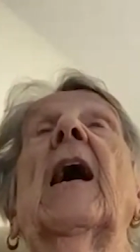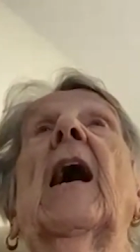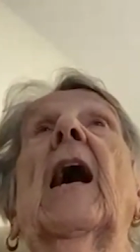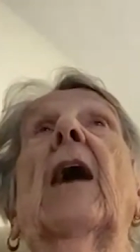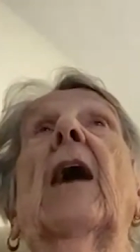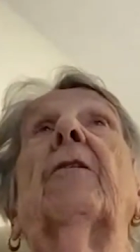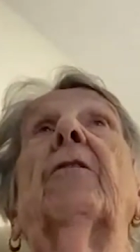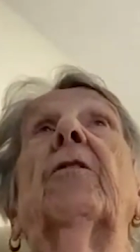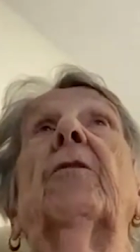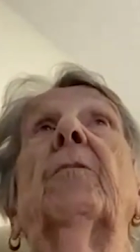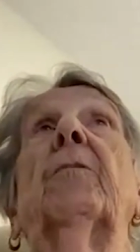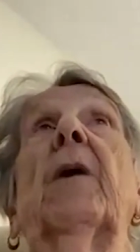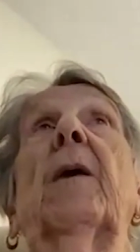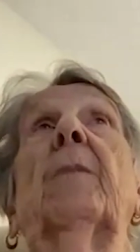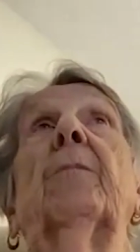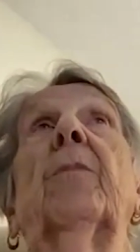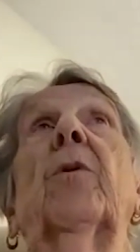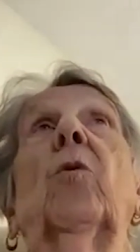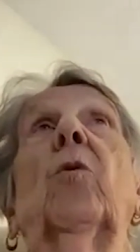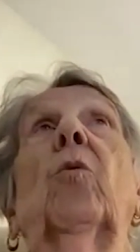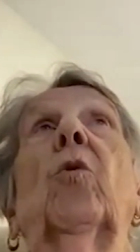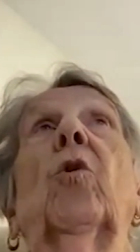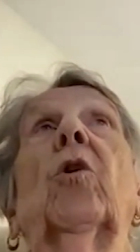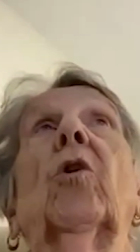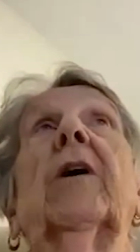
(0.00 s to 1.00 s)
I
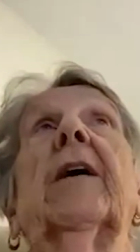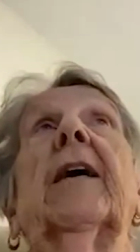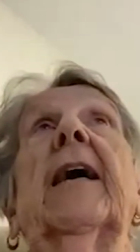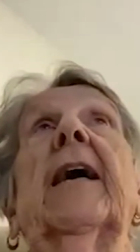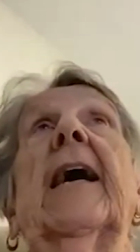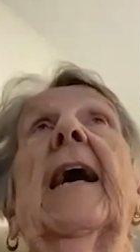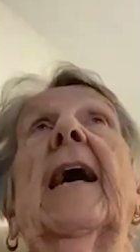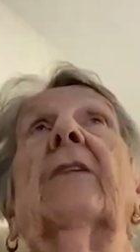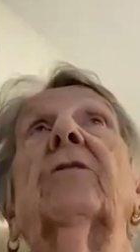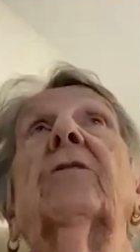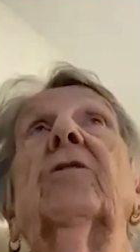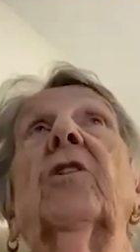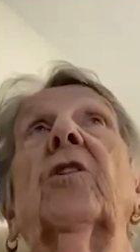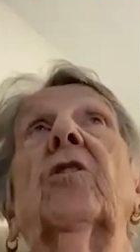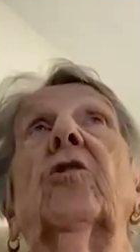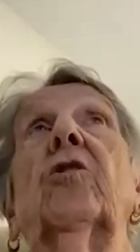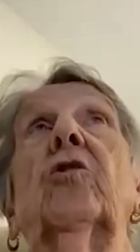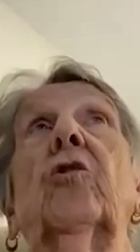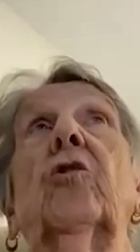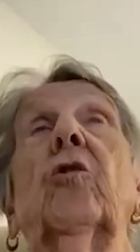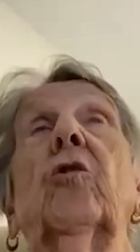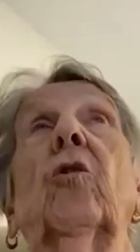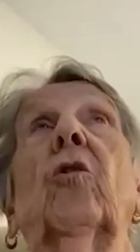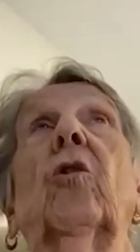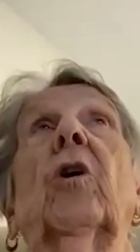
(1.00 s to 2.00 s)
remember walking out
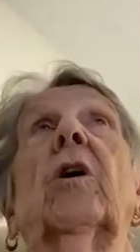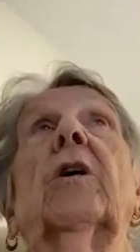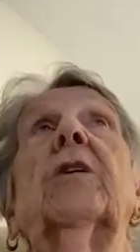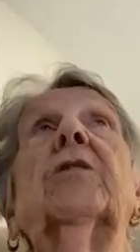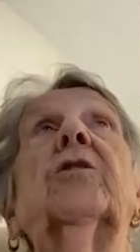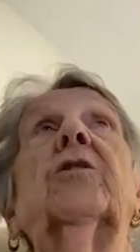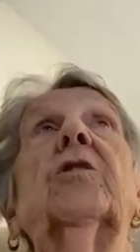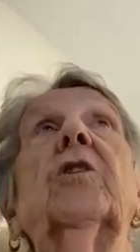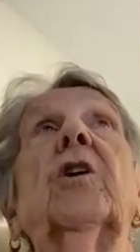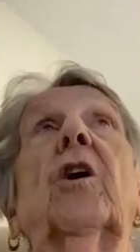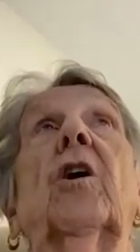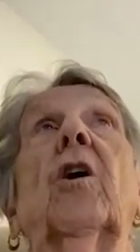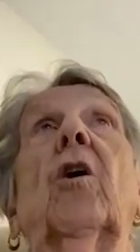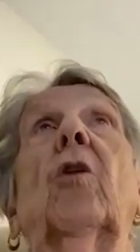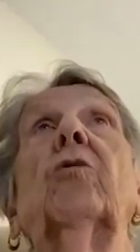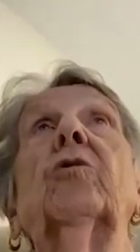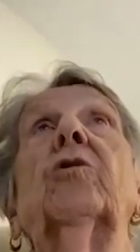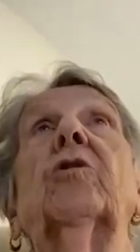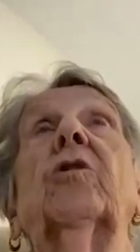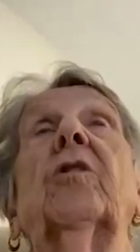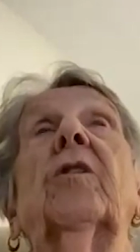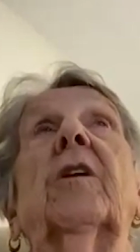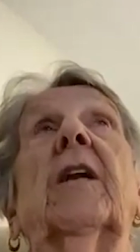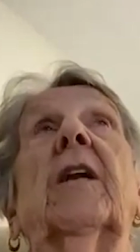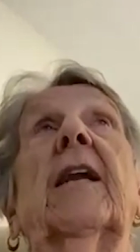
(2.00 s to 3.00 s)
the door to go
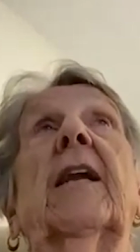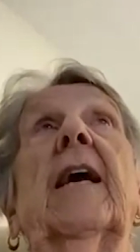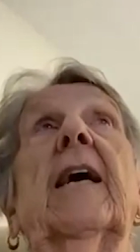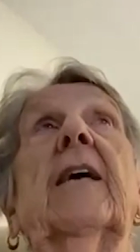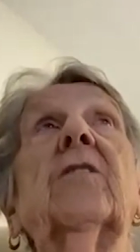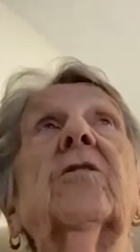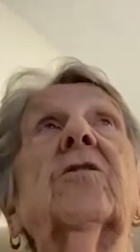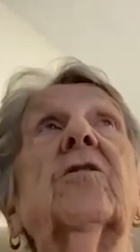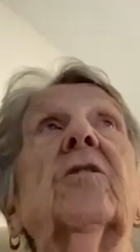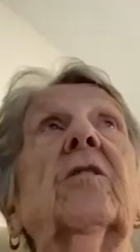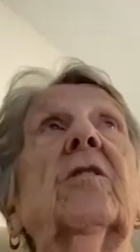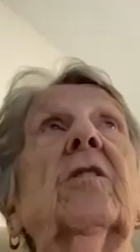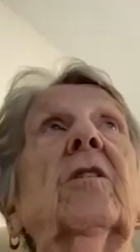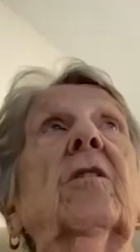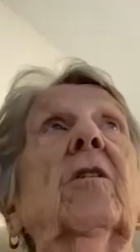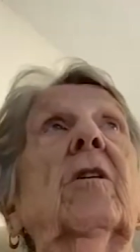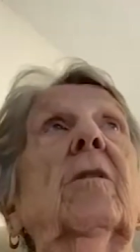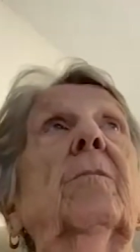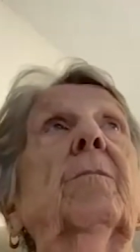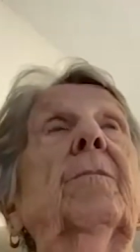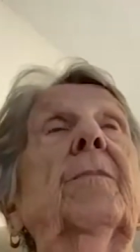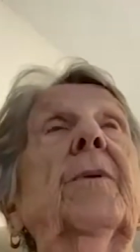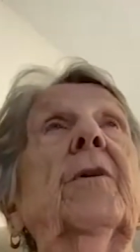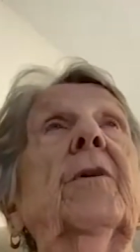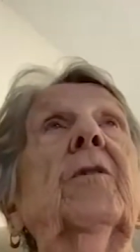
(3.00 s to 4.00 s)
to the next
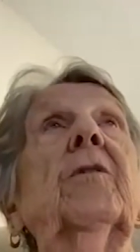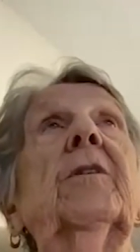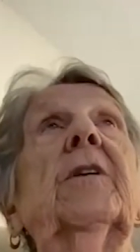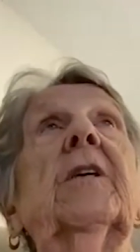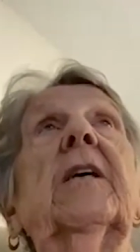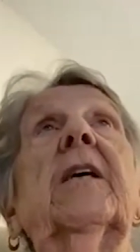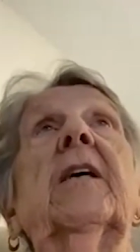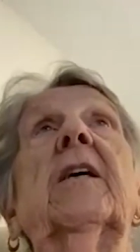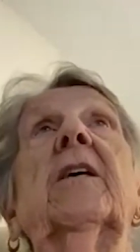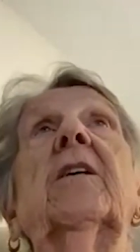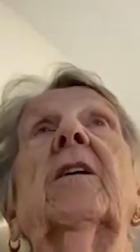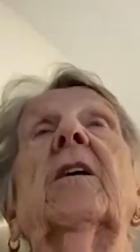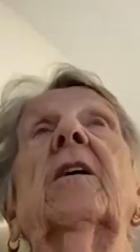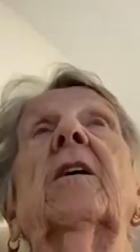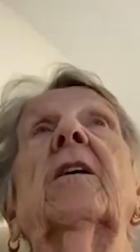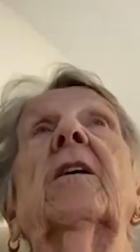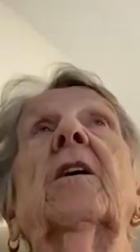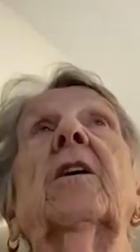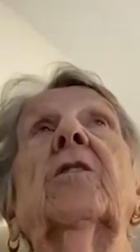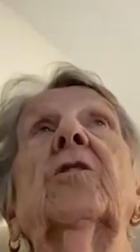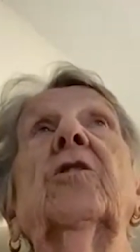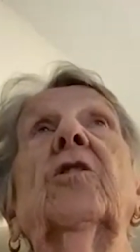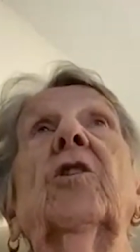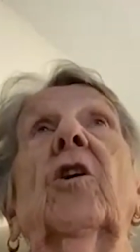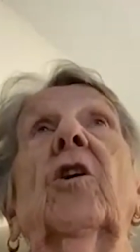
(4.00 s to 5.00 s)
building
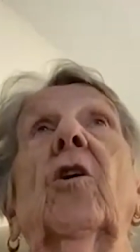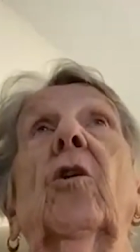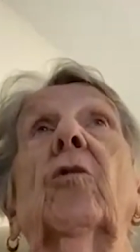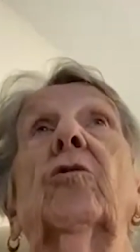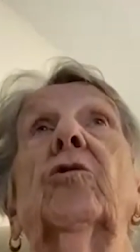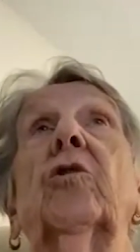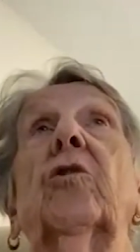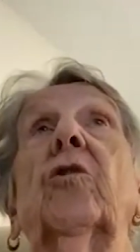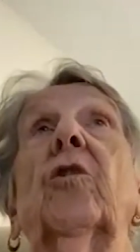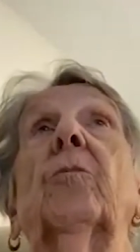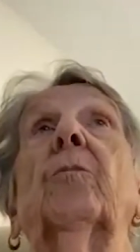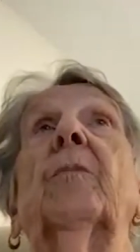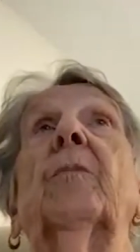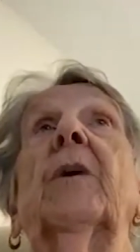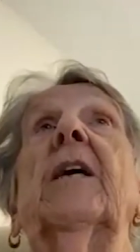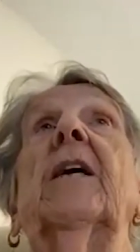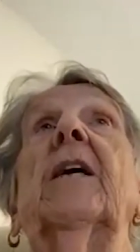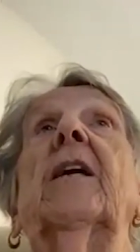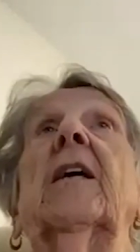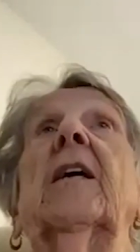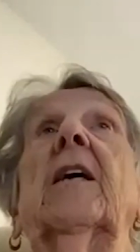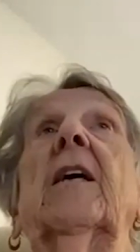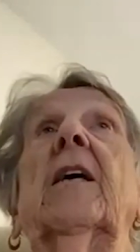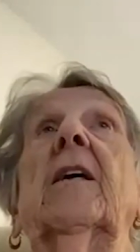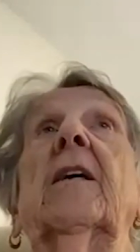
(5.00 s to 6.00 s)
to go to the
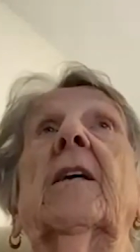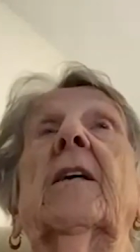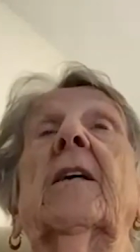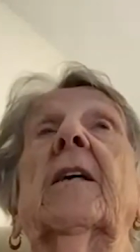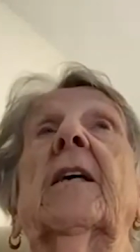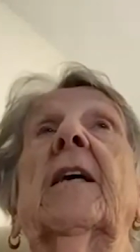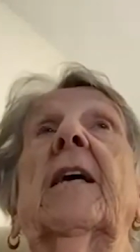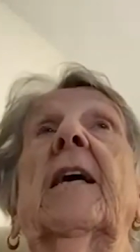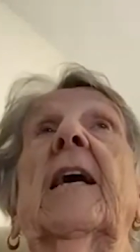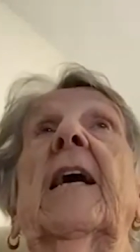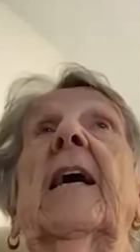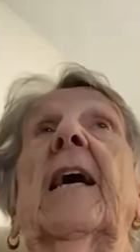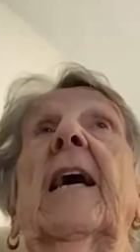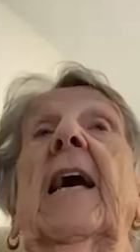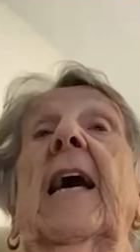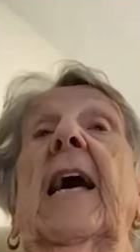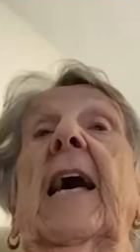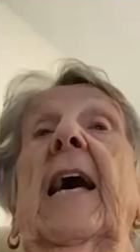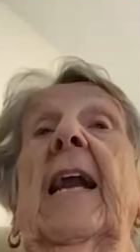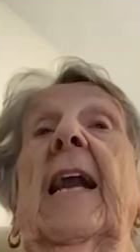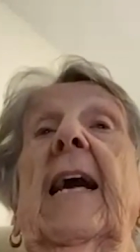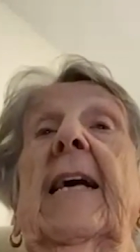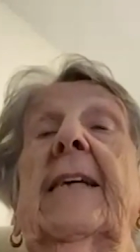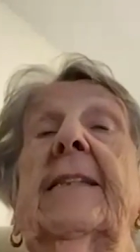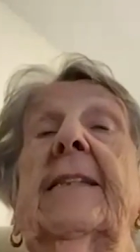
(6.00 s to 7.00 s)
meeting.
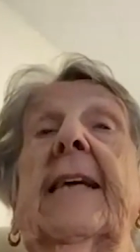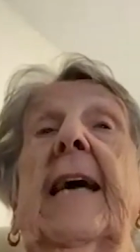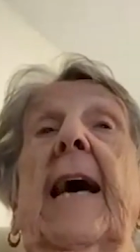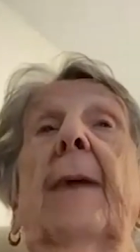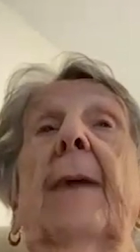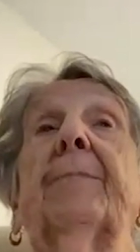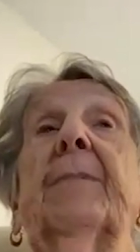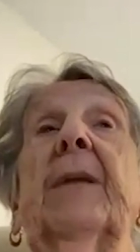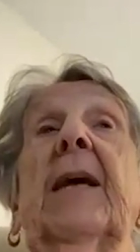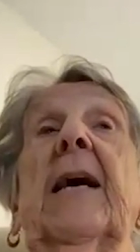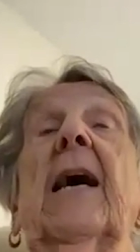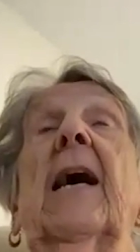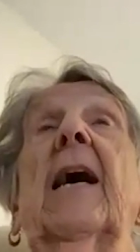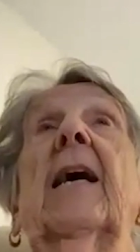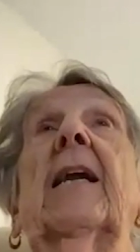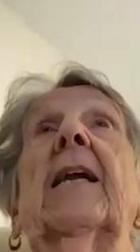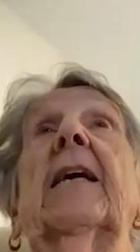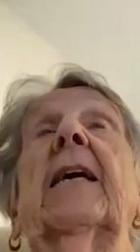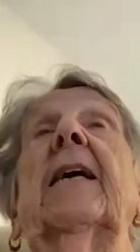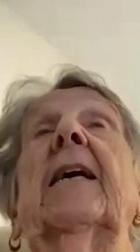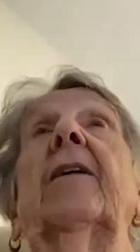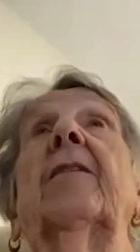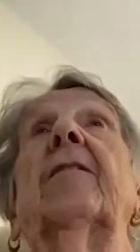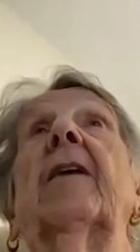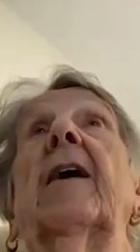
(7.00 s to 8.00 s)
And I tapped
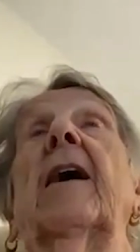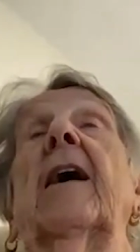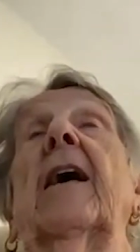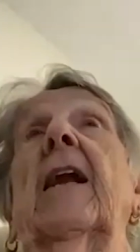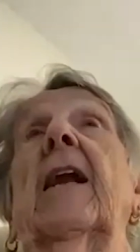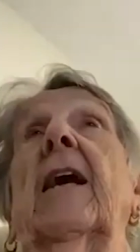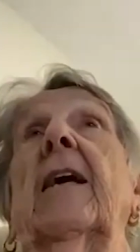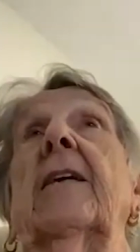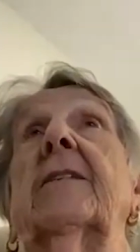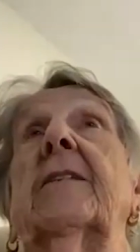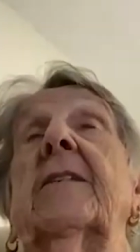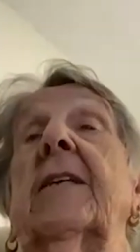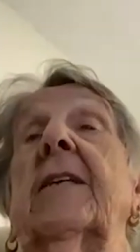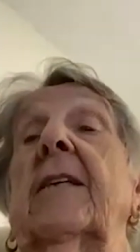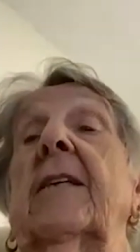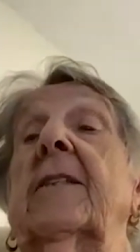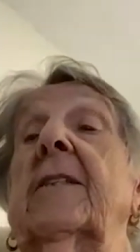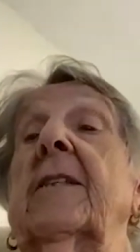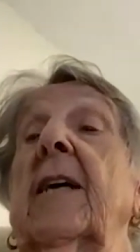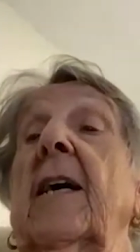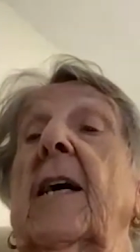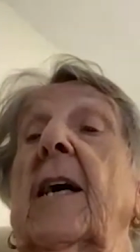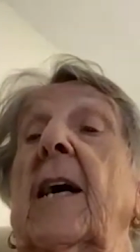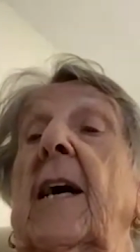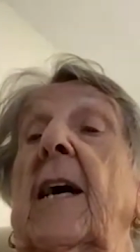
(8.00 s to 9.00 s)
Connie and I said
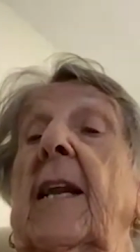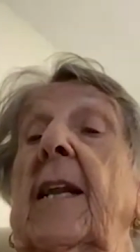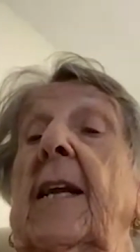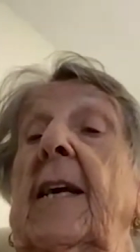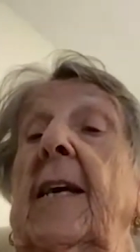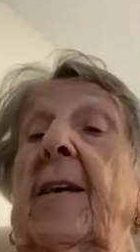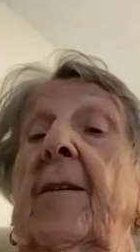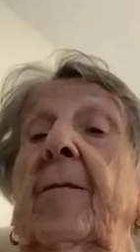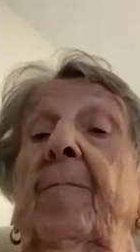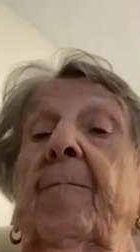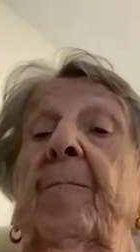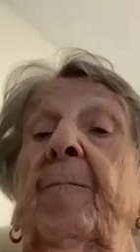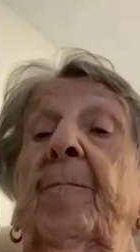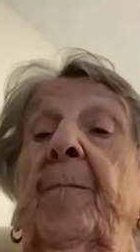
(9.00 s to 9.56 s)
to Connie,